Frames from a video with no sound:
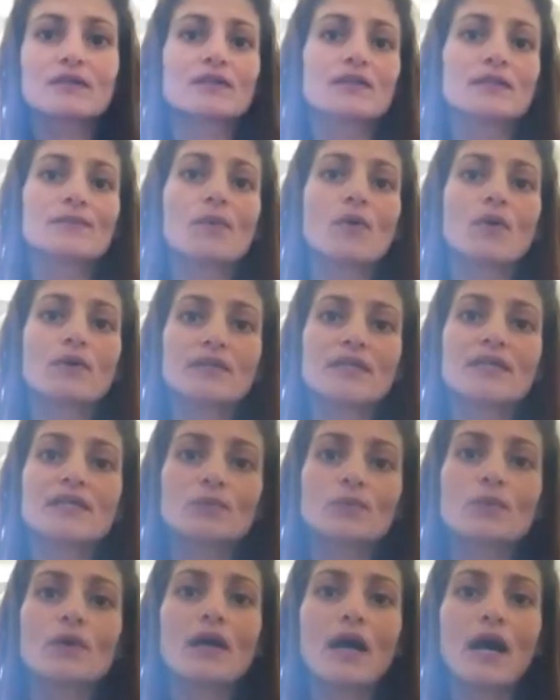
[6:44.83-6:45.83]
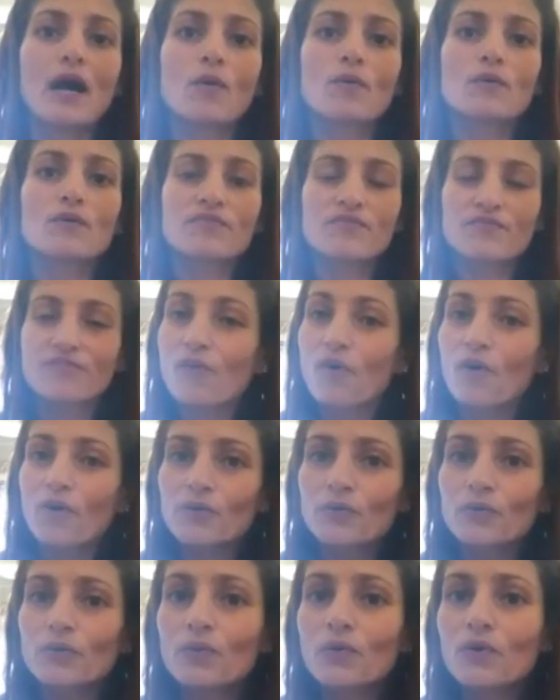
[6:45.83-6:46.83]
the more things work out for
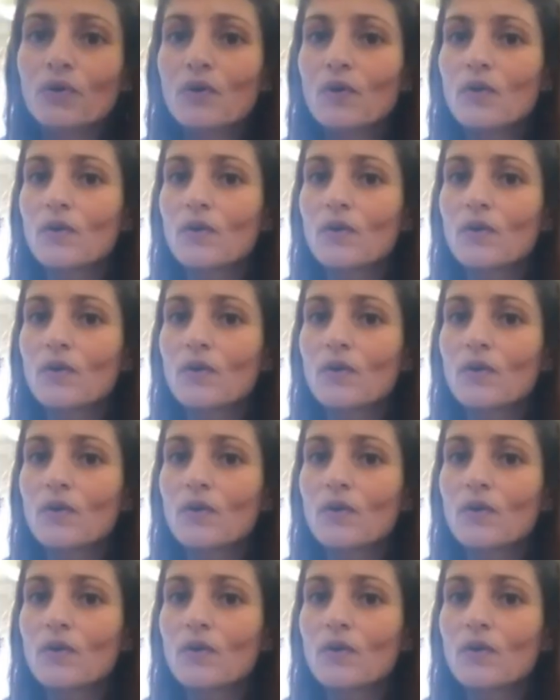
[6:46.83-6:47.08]
you.